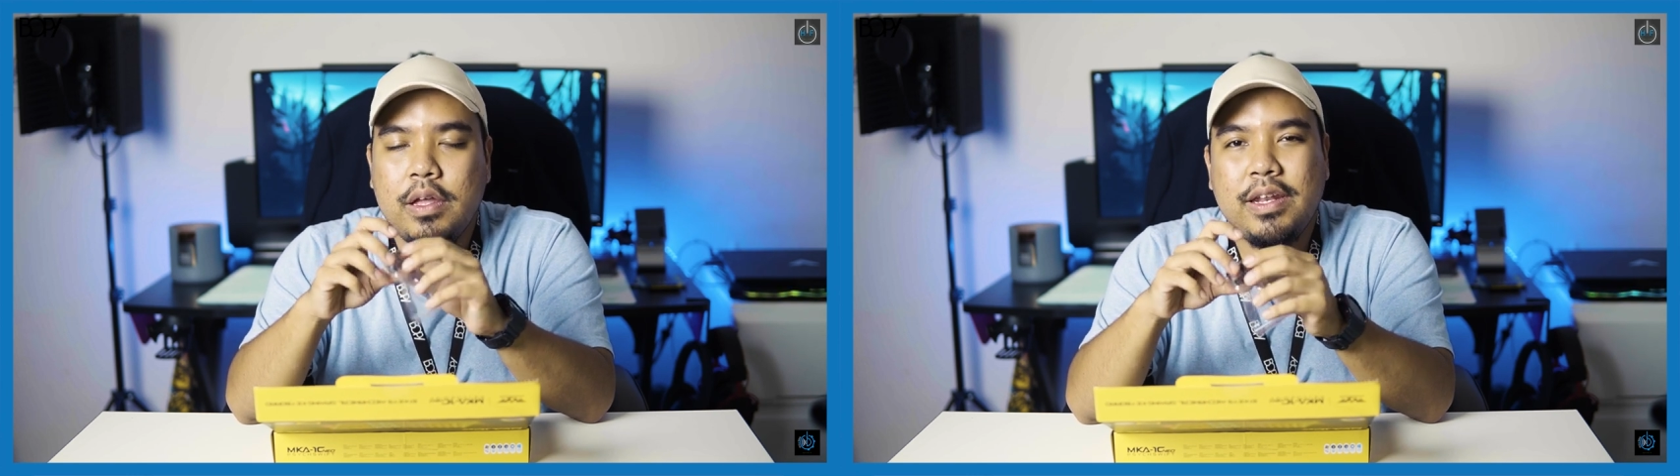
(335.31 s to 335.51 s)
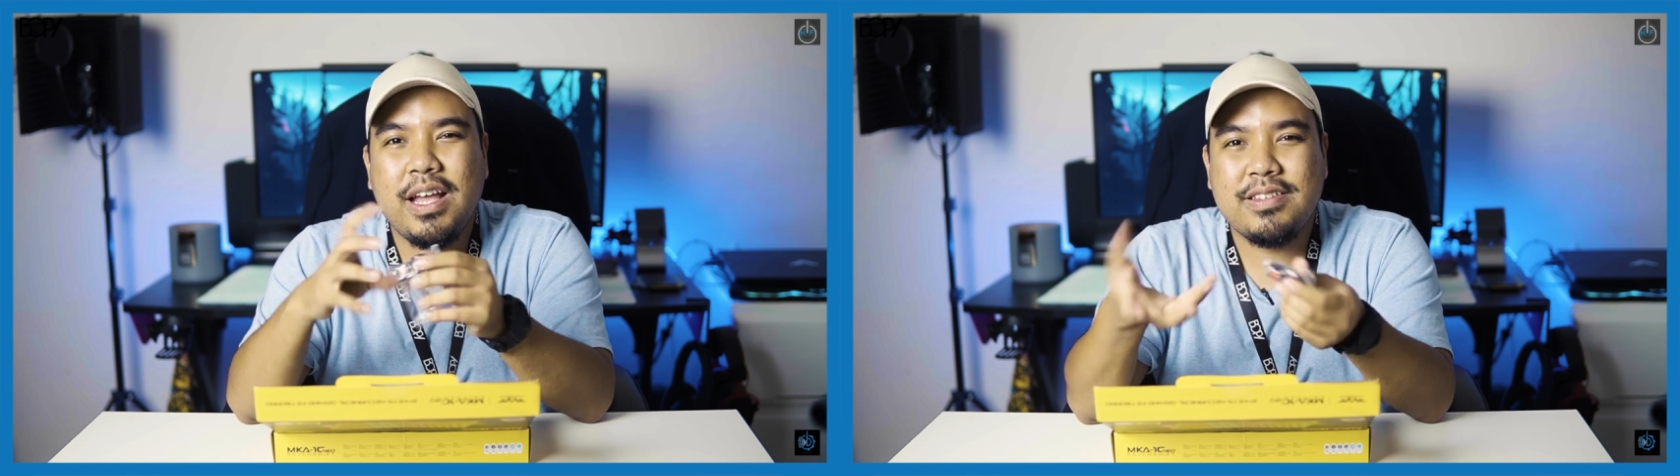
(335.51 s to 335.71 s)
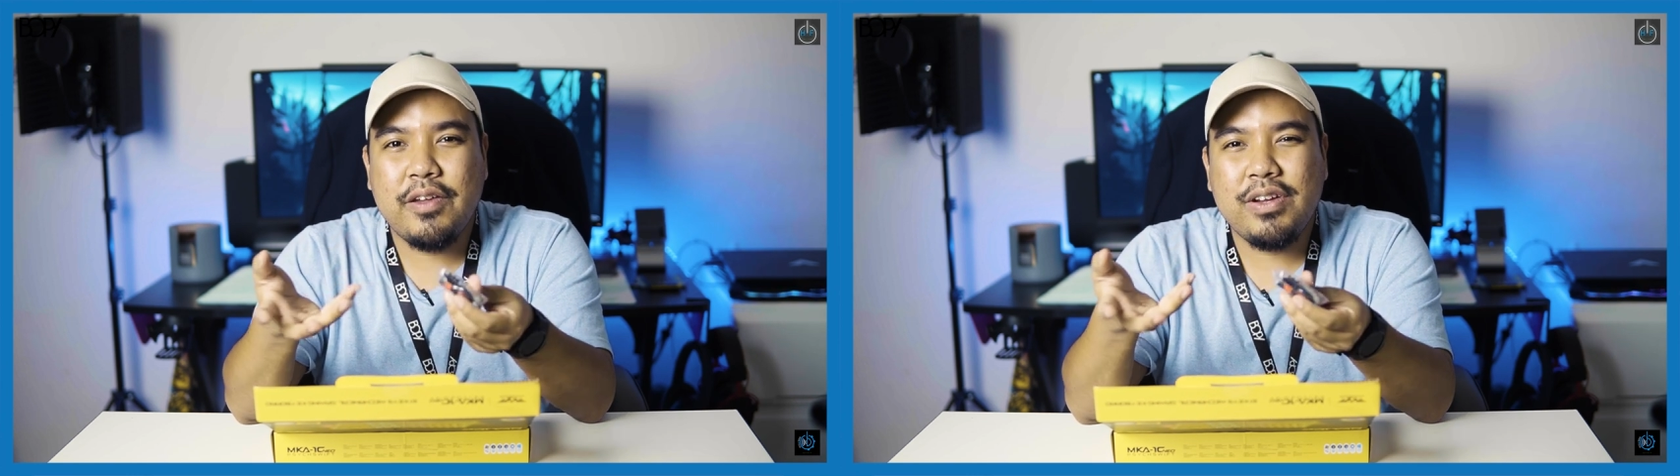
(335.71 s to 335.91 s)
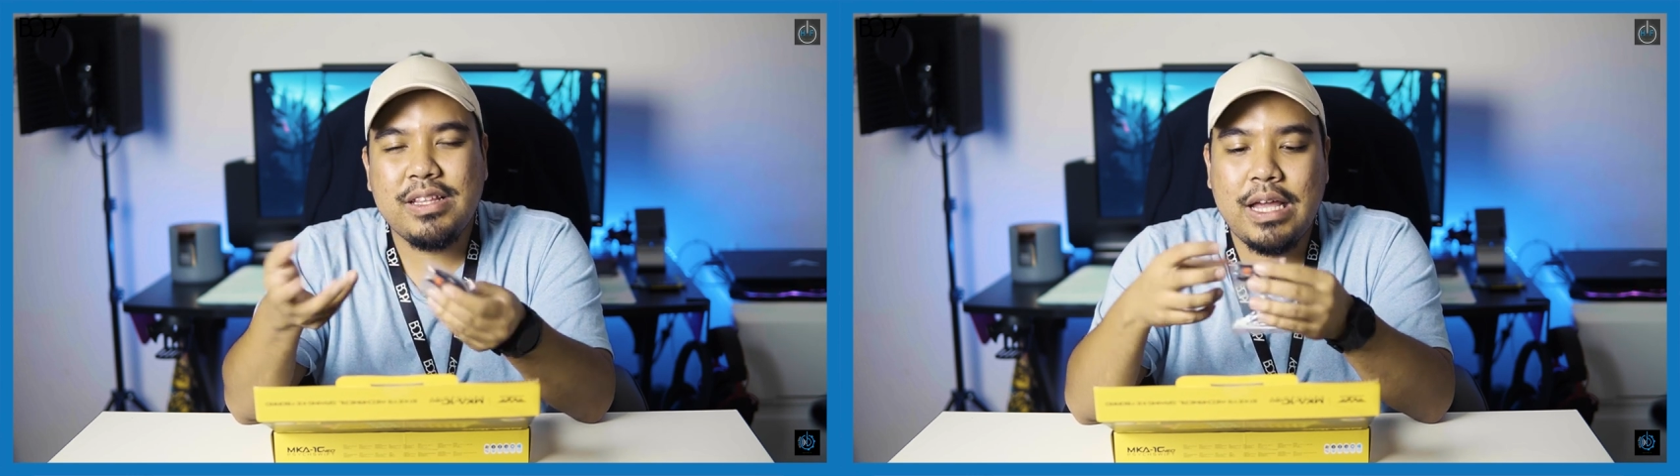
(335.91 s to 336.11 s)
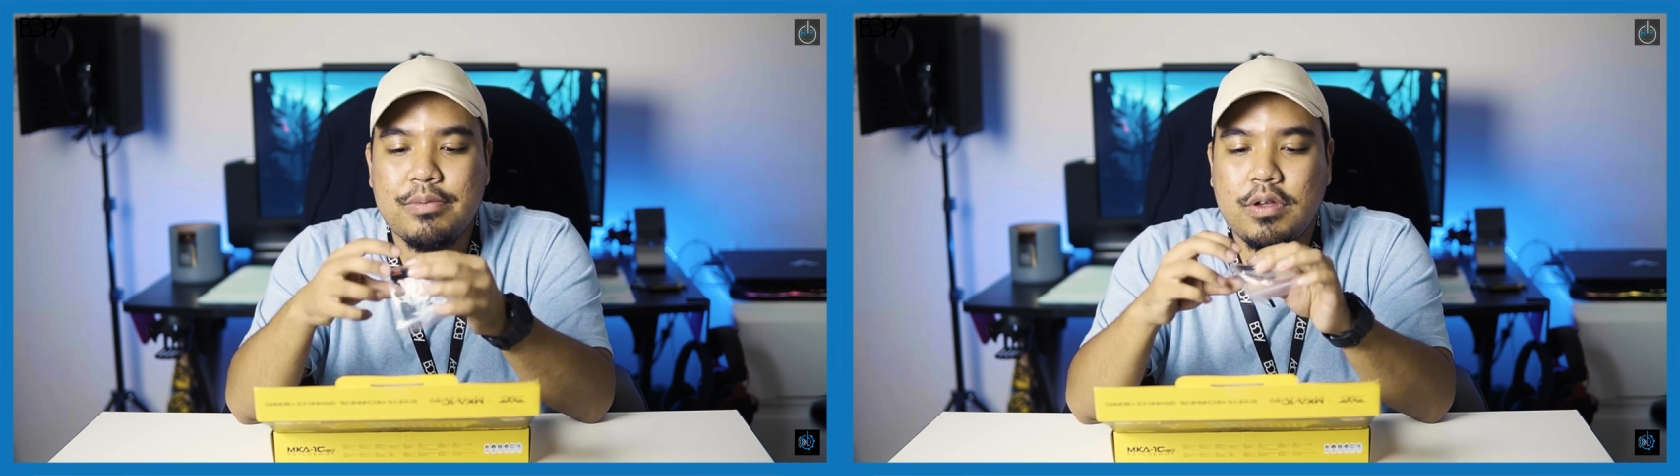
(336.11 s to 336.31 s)
There are several
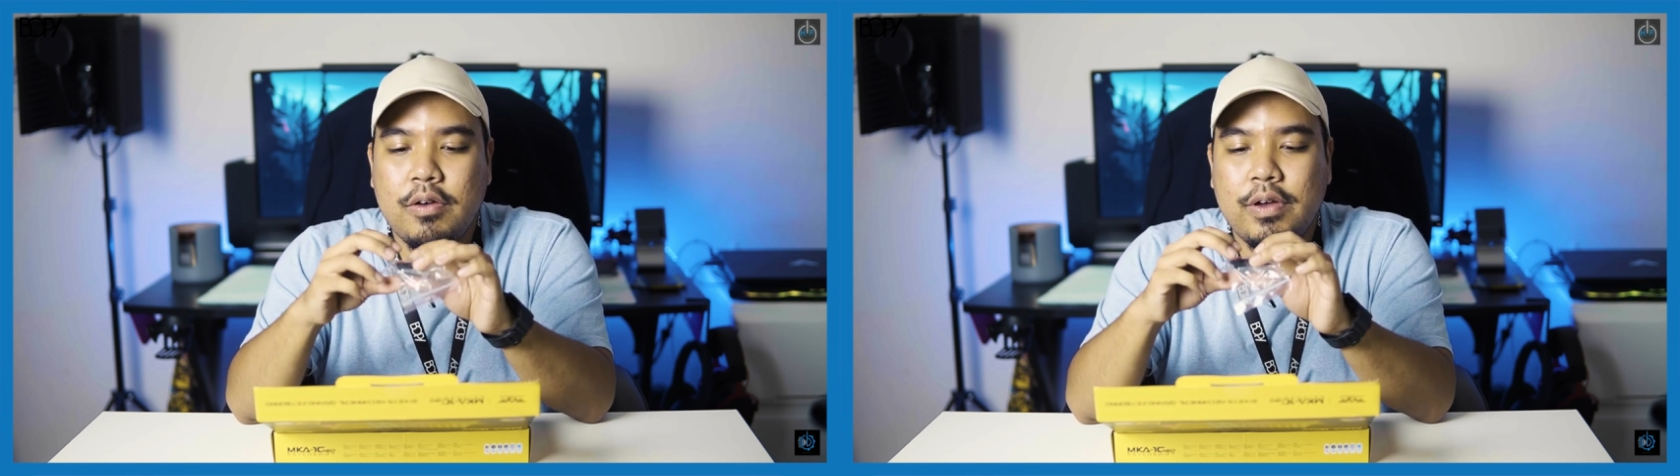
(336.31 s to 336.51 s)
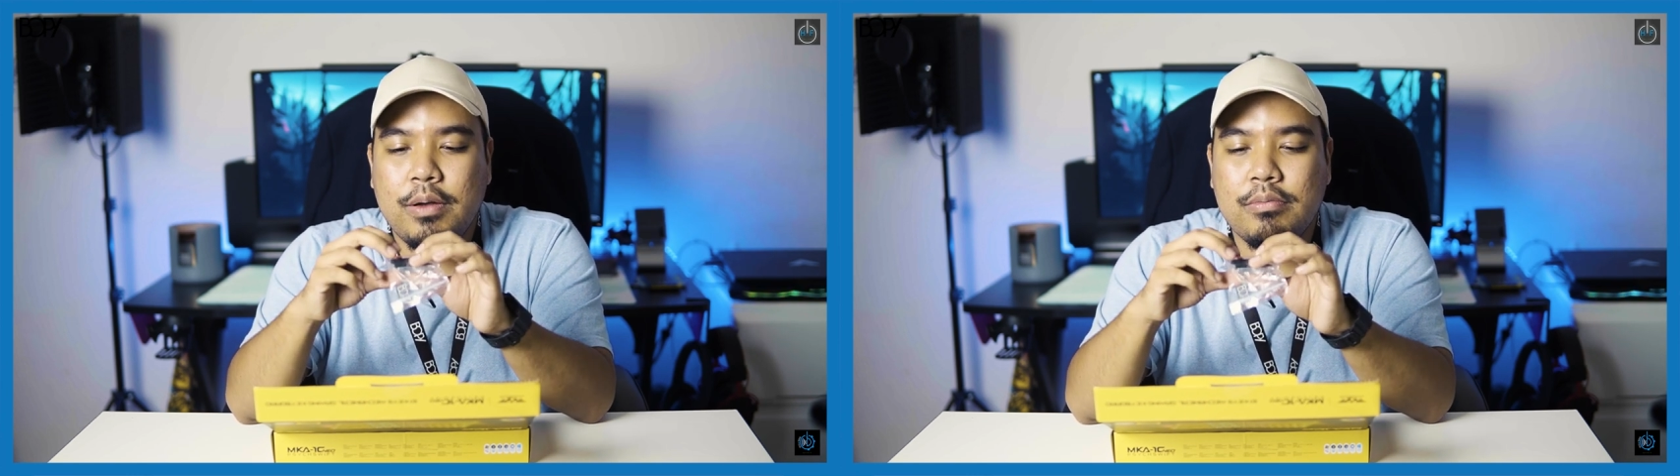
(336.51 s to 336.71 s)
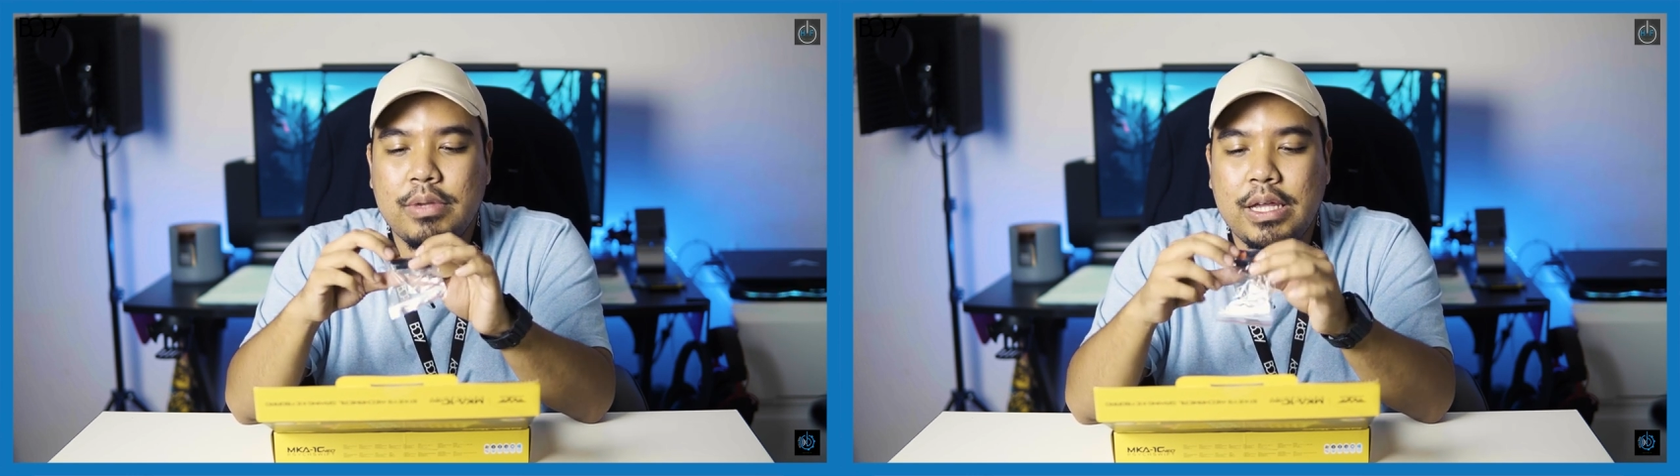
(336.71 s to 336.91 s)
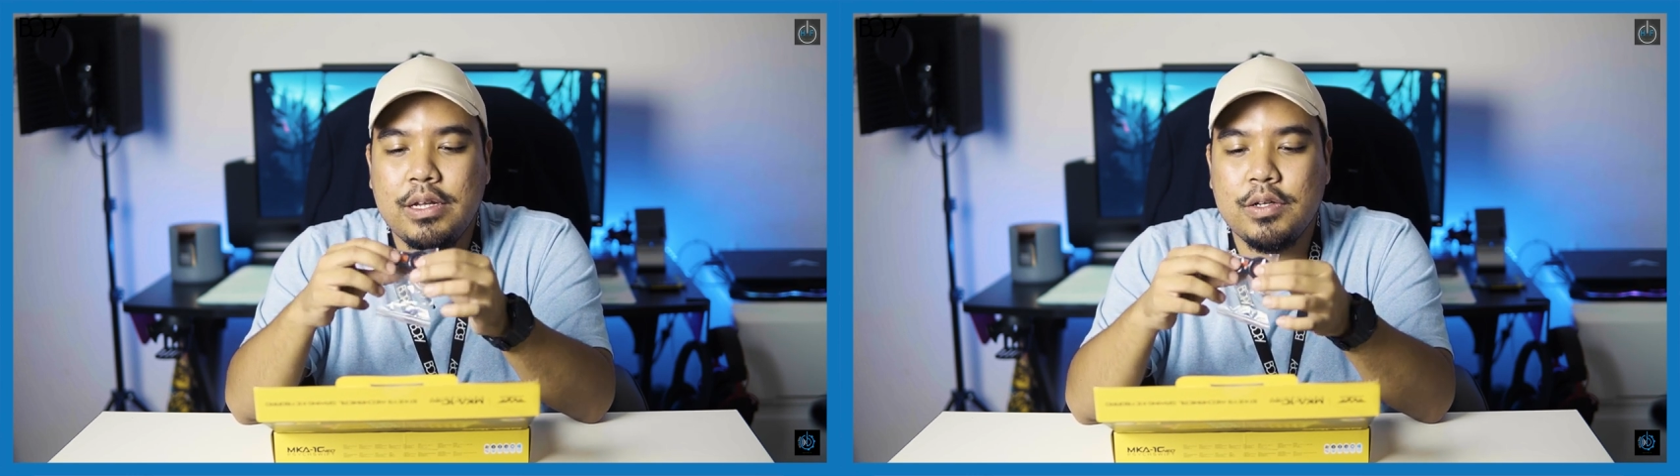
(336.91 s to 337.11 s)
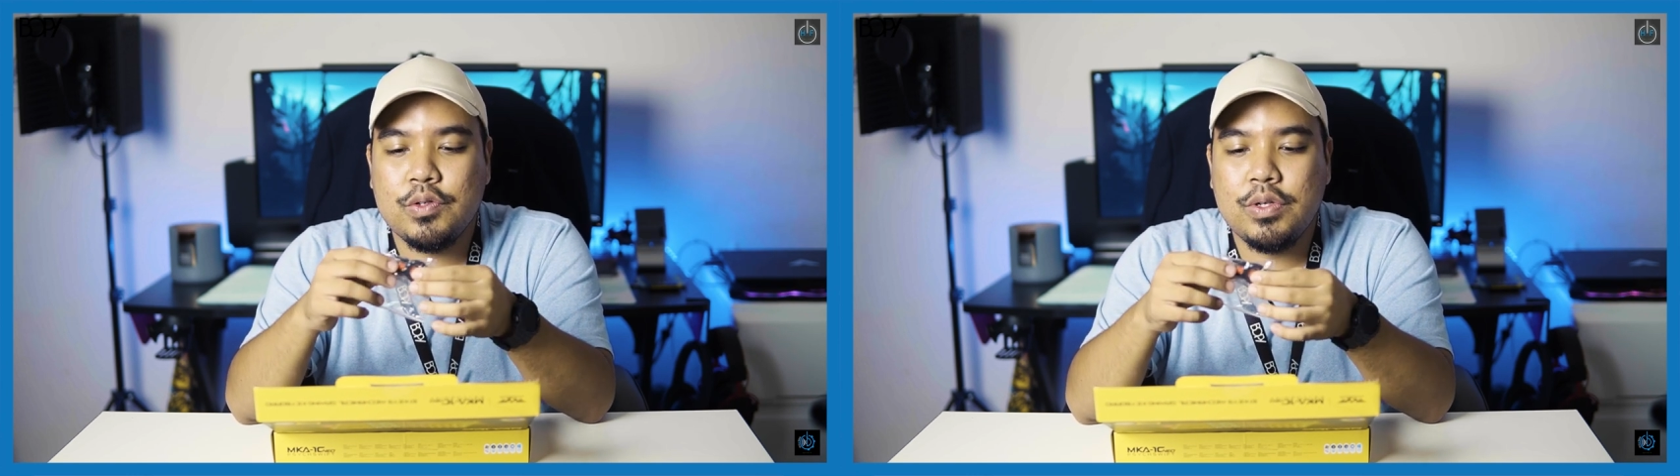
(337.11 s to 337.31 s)
types of
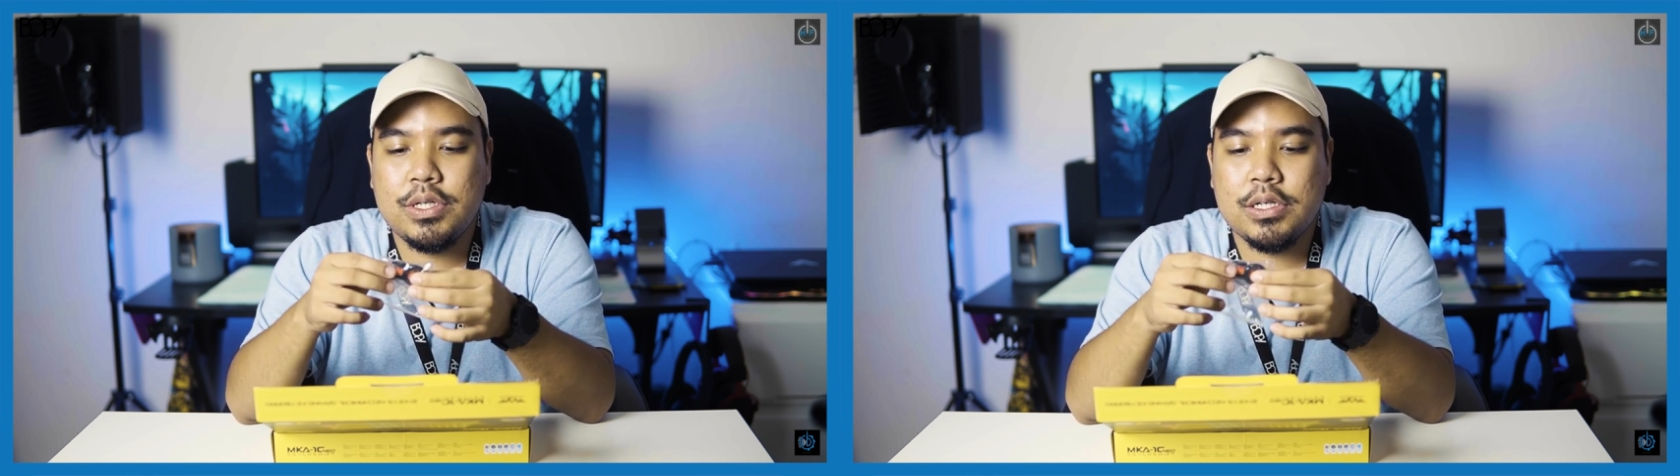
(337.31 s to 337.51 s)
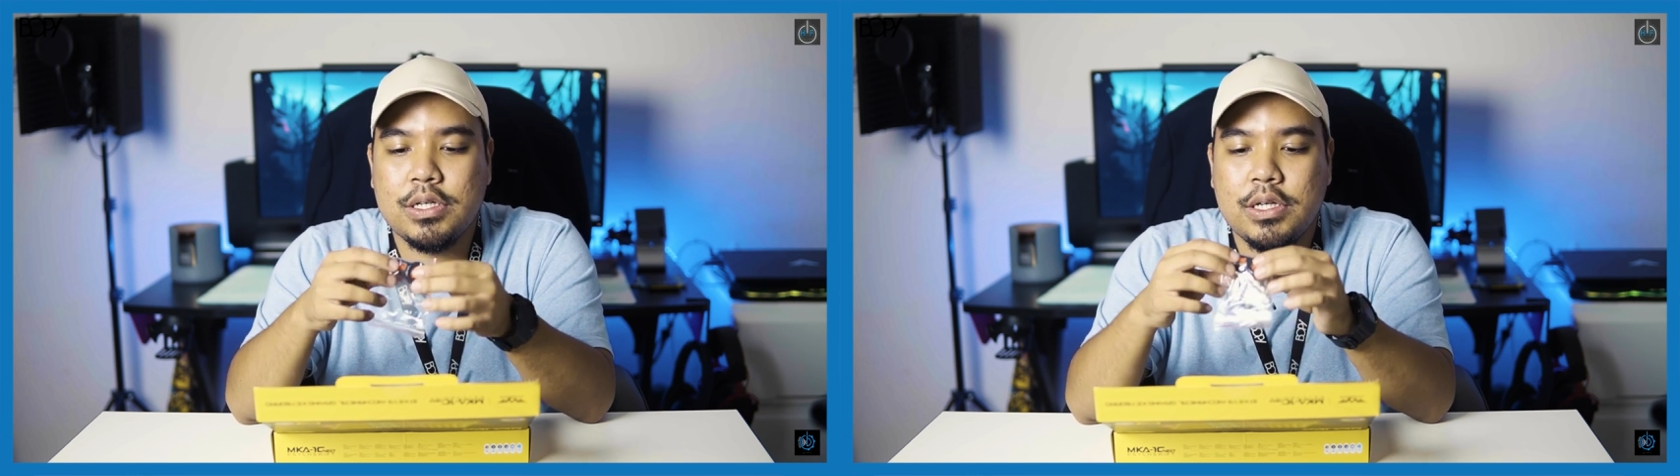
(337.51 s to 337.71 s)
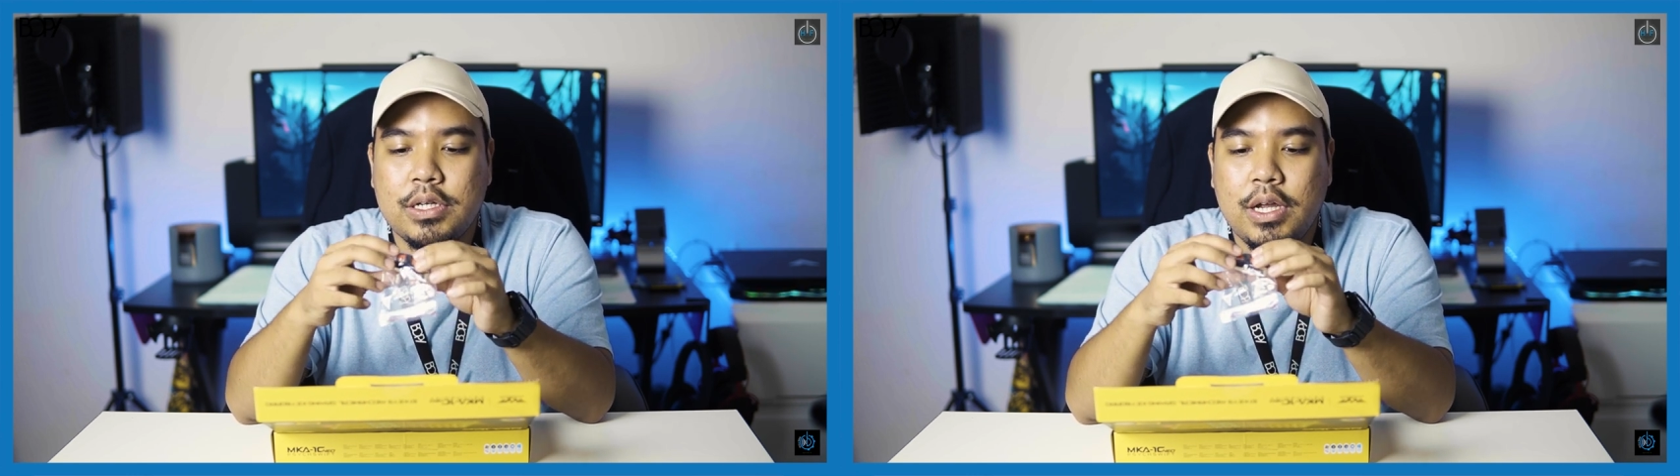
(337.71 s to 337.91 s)
mechanical switch actually.